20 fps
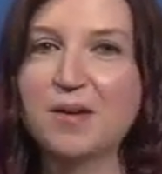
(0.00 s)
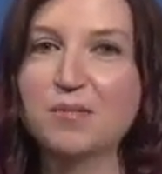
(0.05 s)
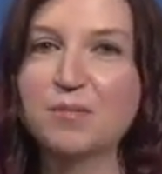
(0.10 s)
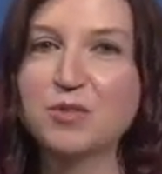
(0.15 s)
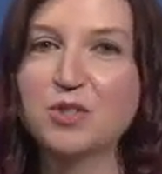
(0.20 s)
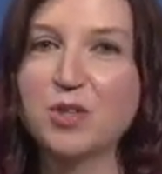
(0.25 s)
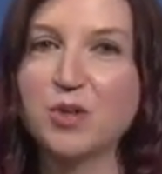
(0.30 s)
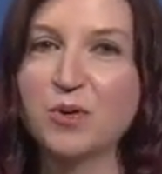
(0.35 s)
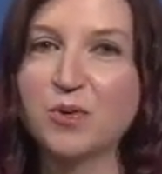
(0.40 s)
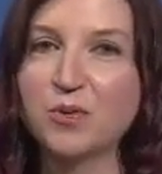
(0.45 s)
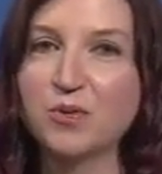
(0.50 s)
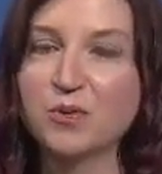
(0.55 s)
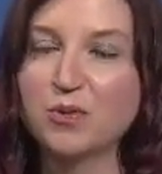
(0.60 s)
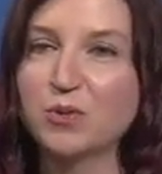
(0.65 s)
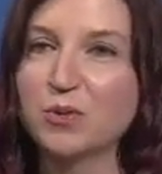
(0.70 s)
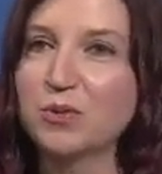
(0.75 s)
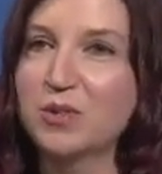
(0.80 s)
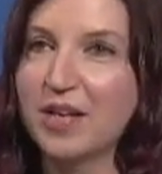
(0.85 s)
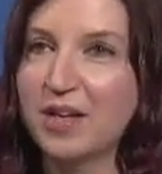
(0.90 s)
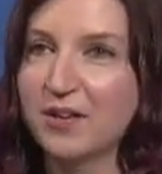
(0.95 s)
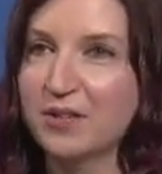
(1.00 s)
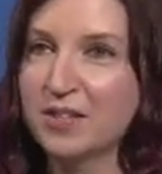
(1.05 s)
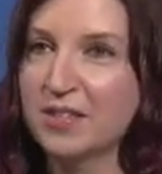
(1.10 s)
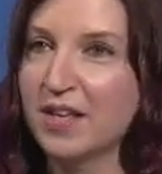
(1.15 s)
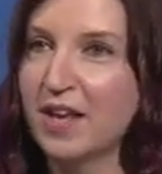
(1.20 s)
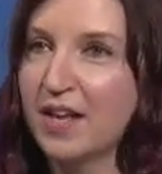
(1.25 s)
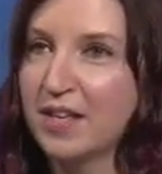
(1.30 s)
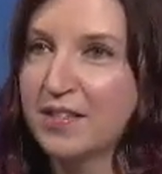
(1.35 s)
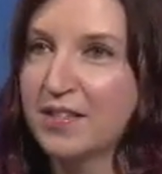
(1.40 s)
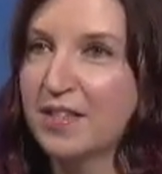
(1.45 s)
So through
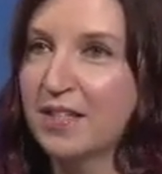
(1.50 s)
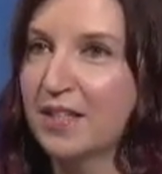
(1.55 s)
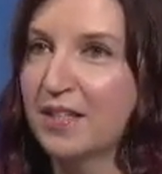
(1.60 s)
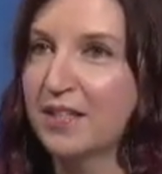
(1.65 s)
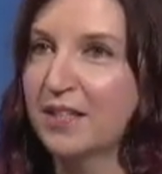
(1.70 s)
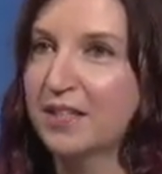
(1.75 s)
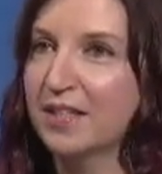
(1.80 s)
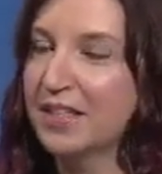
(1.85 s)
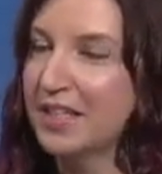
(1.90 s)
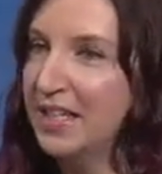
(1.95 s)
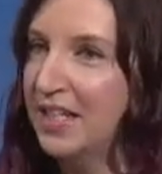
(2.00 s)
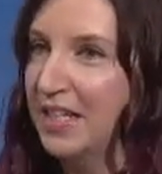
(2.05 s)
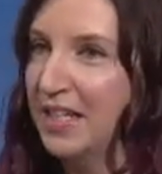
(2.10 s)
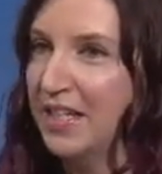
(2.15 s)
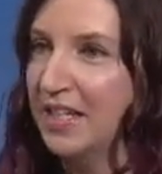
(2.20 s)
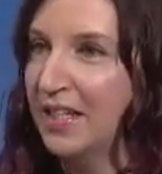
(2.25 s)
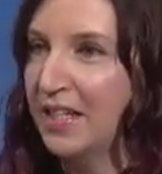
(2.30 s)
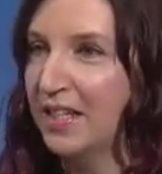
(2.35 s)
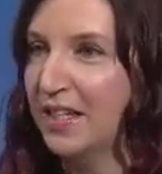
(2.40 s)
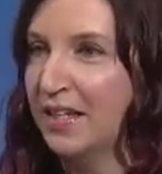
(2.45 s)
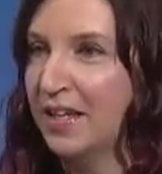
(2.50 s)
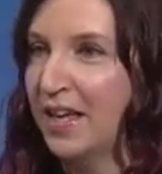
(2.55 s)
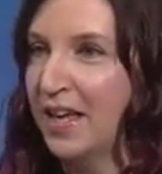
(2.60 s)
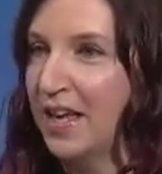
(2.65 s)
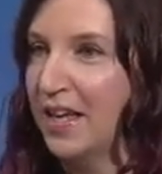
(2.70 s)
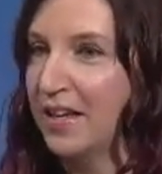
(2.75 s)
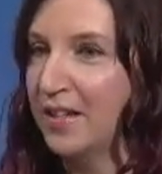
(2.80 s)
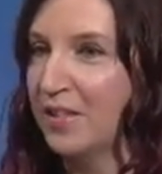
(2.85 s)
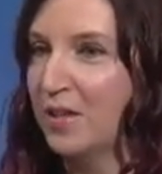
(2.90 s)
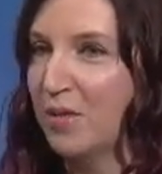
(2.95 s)
downsizing, clean eating,
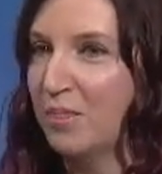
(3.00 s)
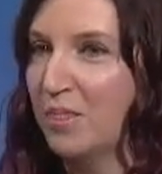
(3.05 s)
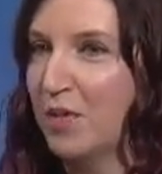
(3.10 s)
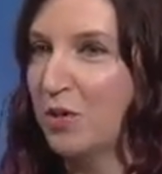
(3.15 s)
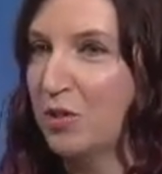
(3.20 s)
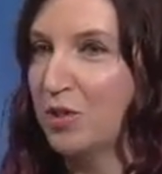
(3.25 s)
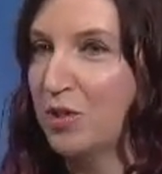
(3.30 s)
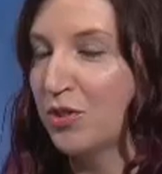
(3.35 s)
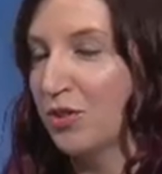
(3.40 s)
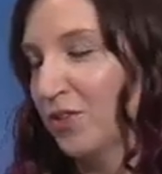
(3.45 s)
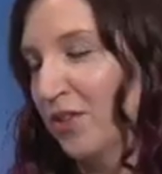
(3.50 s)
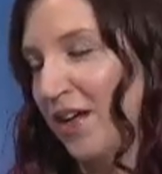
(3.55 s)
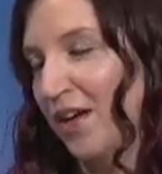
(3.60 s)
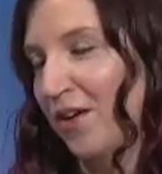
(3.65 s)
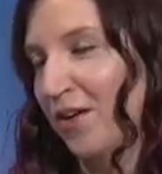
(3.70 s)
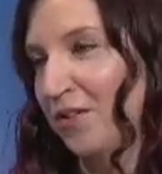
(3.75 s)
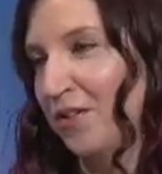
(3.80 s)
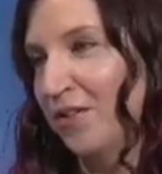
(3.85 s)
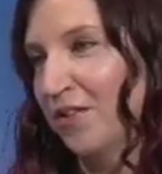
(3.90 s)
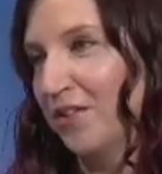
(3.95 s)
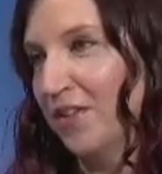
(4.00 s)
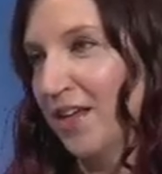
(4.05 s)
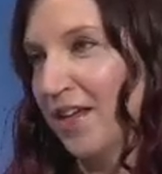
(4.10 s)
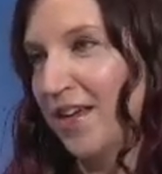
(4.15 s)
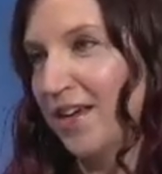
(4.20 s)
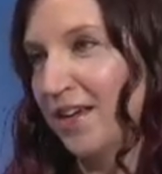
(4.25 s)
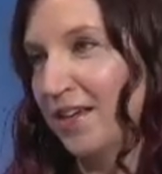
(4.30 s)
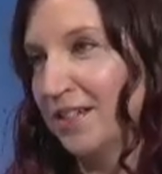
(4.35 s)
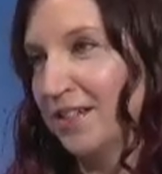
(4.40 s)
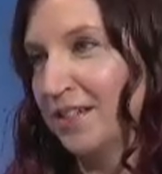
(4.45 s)
and emotional health,
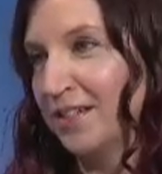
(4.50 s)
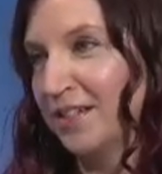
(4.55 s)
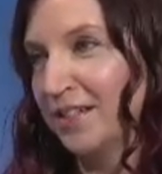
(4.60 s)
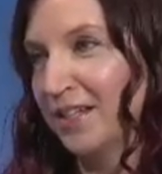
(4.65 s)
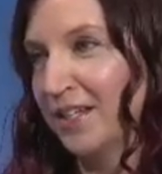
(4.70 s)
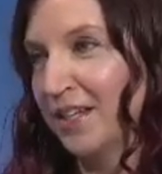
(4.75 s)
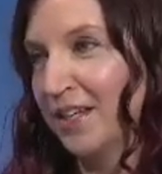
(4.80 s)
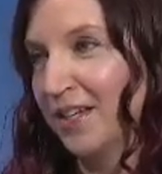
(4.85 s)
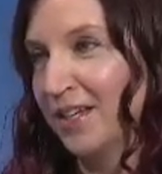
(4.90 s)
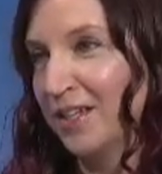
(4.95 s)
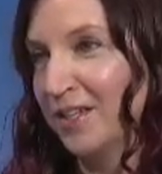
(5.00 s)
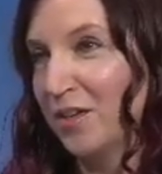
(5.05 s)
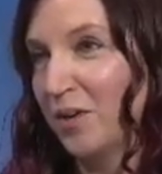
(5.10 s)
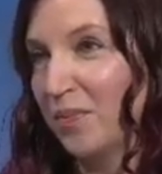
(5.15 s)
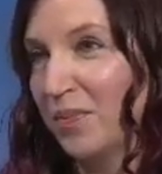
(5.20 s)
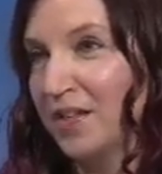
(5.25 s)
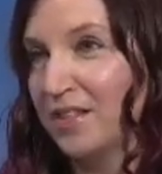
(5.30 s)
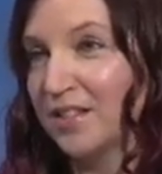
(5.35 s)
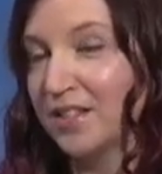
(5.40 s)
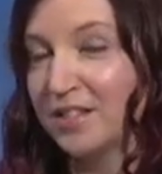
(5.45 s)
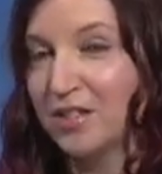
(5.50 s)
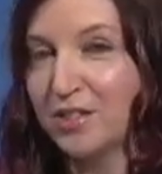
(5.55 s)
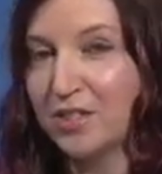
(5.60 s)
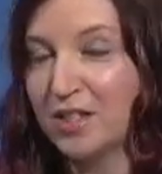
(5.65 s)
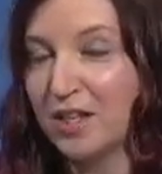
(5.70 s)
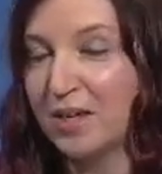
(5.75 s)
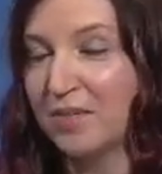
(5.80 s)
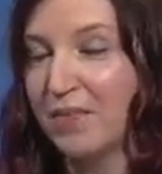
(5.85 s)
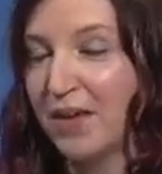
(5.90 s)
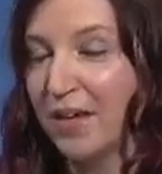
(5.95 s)
and you know, basically just
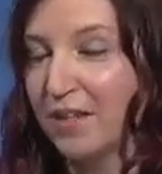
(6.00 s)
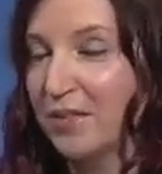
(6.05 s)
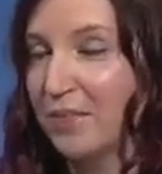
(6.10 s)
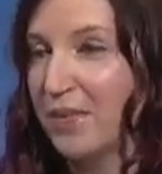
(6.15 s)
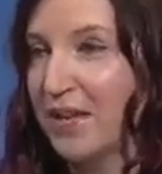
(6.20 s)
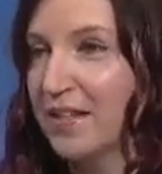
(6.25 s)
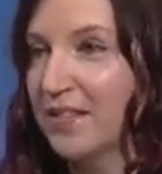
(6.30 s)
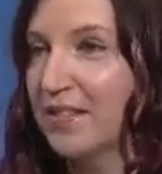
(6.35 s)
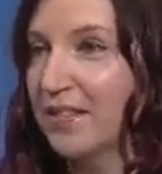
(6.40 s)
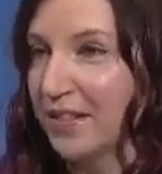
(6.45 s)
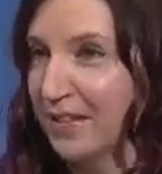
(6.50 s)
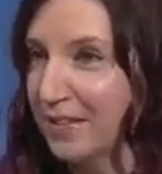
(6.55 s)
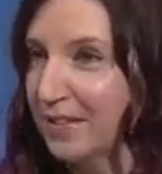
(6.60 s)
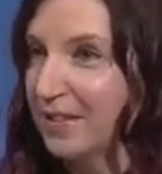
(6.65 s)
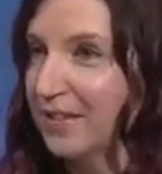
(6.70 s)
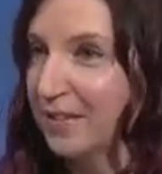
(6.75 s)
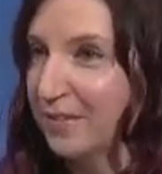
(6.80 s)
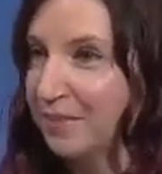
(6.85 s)
getting back to basics.